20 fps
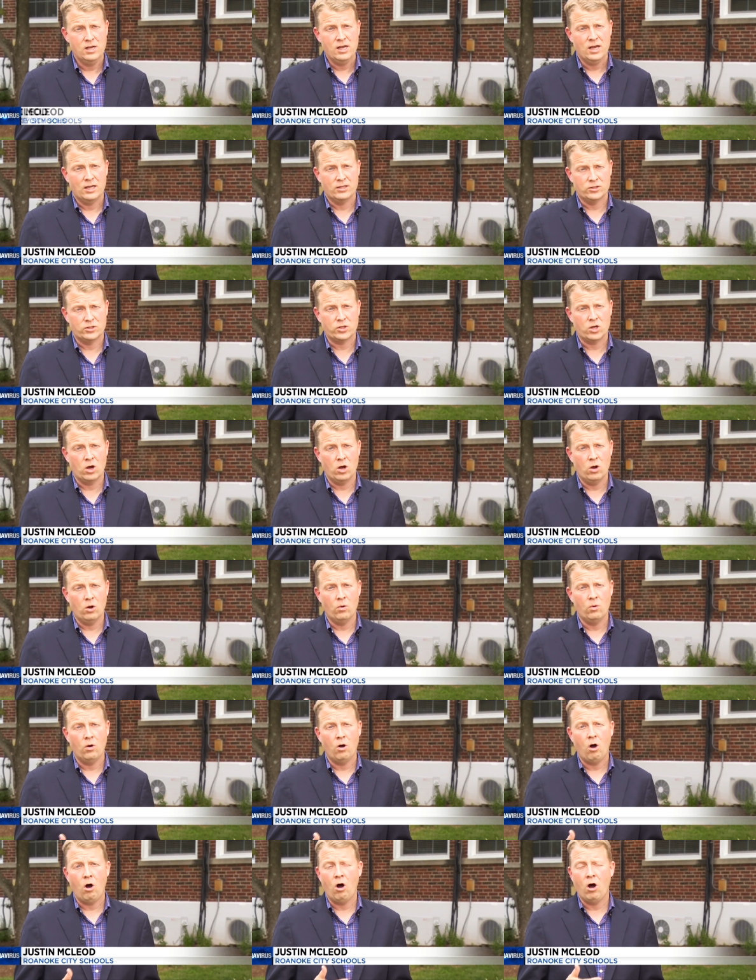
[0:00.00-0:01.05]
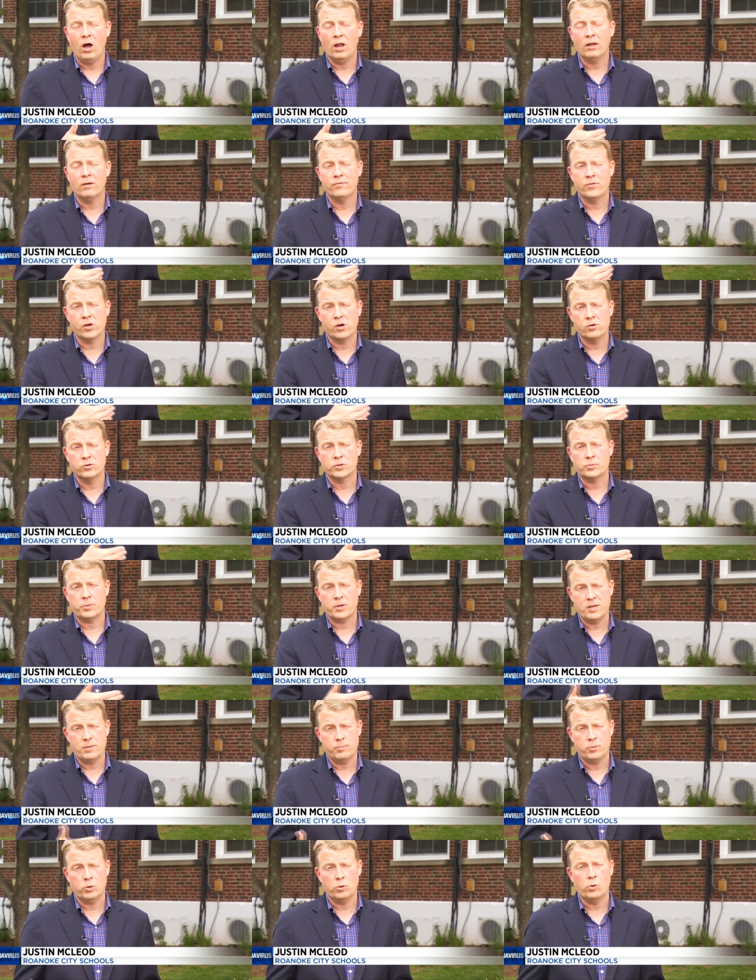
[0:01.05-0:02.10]
And so all of those
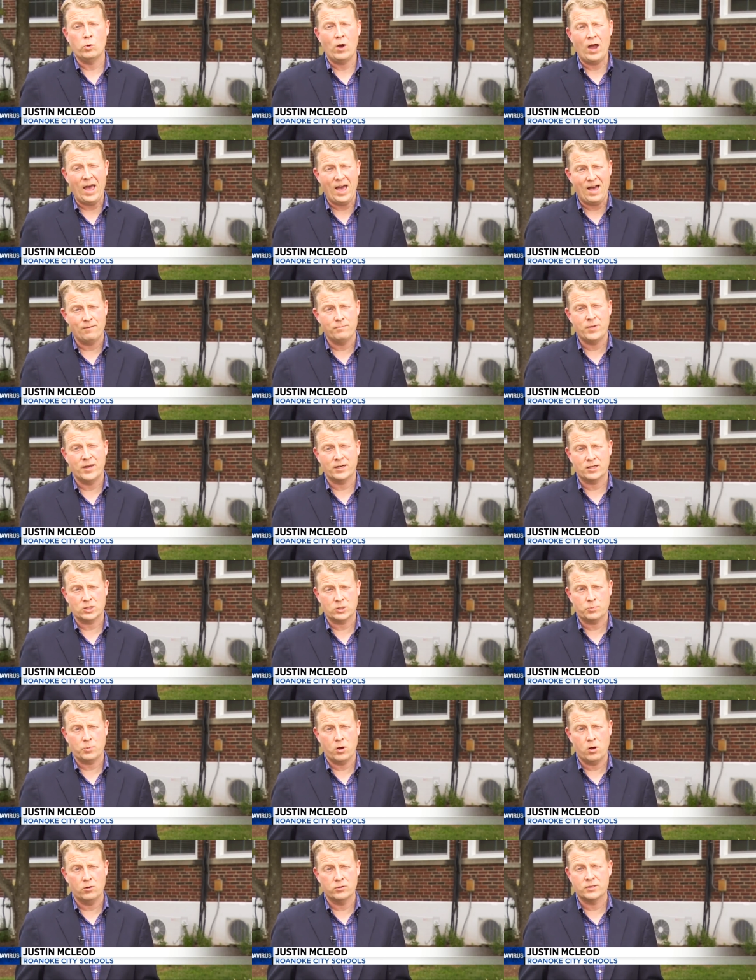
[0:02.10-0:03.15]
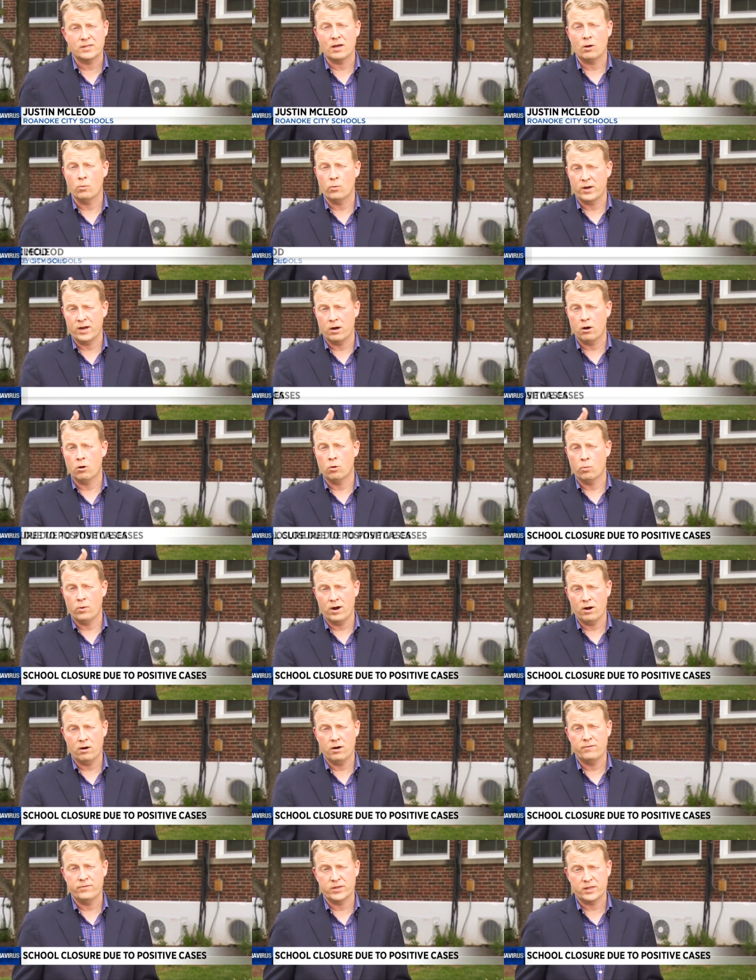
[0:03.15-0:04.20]
people who have been exposed that we are aware
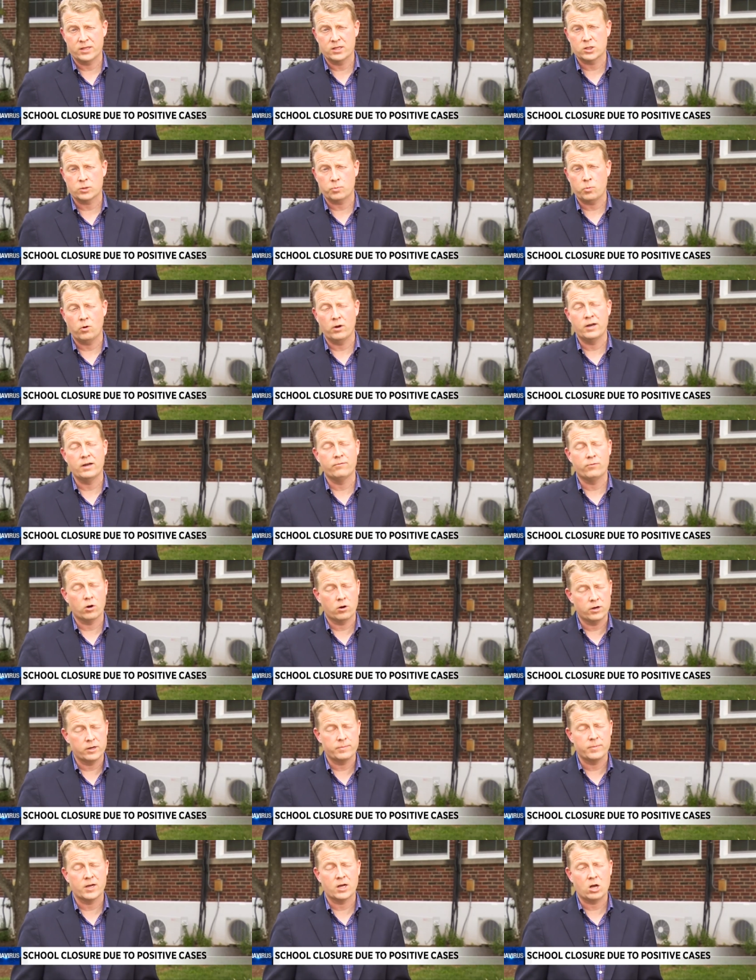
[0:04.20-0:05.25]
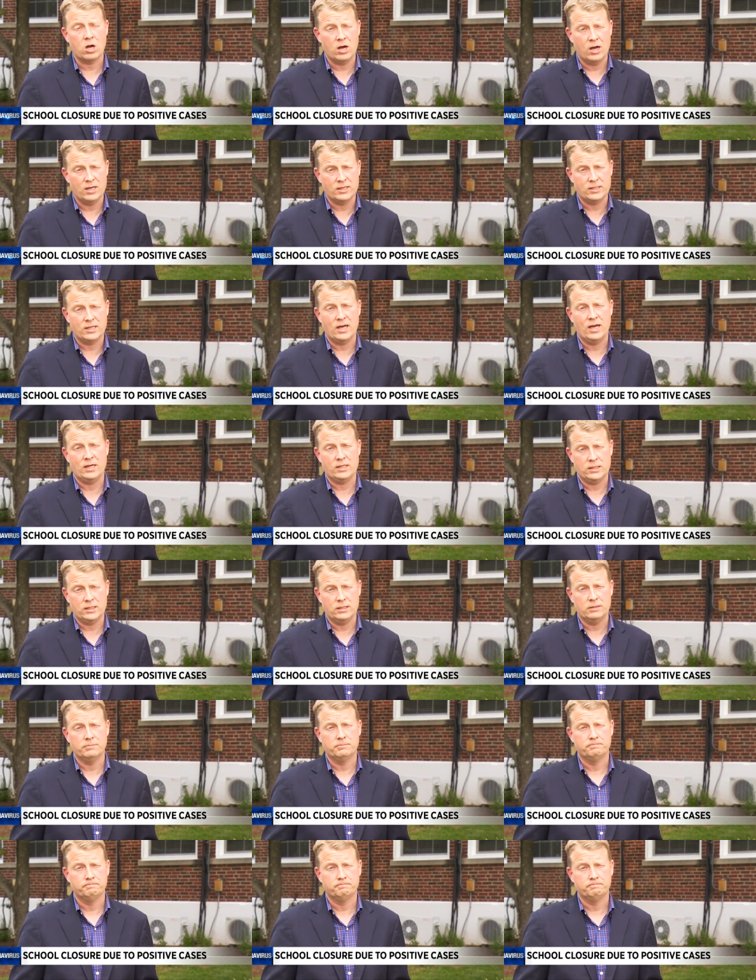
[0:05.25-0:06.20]
of at this point have already been contacted.